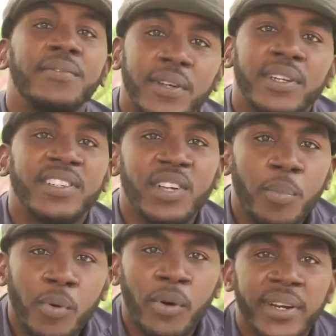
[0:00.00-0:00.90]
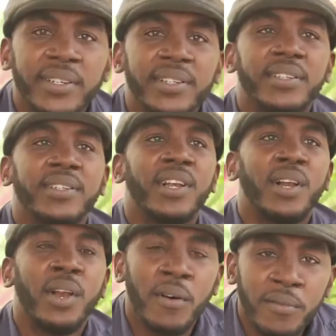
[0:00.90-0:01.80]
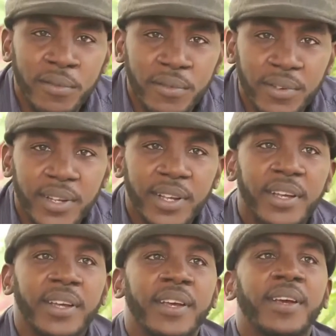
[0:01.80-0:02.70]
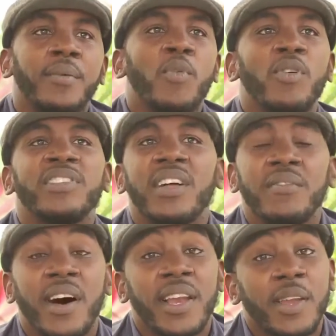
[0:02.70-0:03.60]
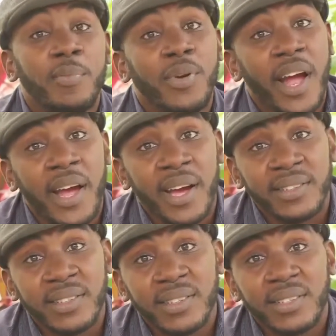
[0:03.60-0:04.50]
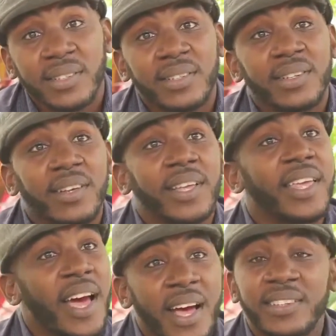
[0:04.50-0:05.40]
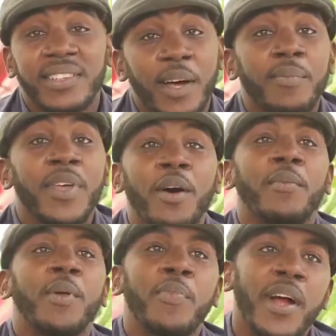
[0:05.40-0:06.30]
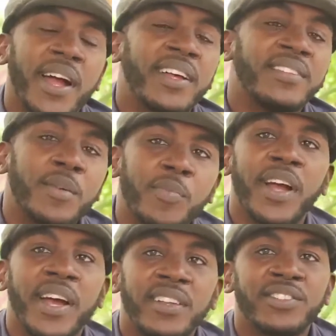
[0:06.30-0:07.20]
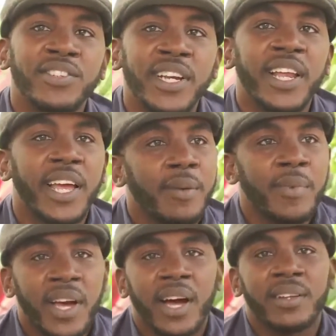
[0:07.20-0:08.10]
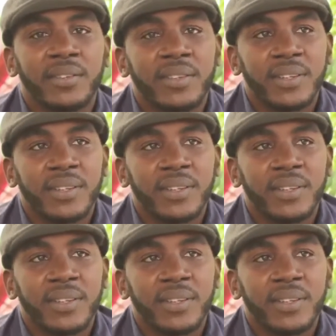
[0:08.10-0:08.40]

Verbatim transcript: for the support the love most of all the prayers can't stop big up the prayers the prayers really help me cut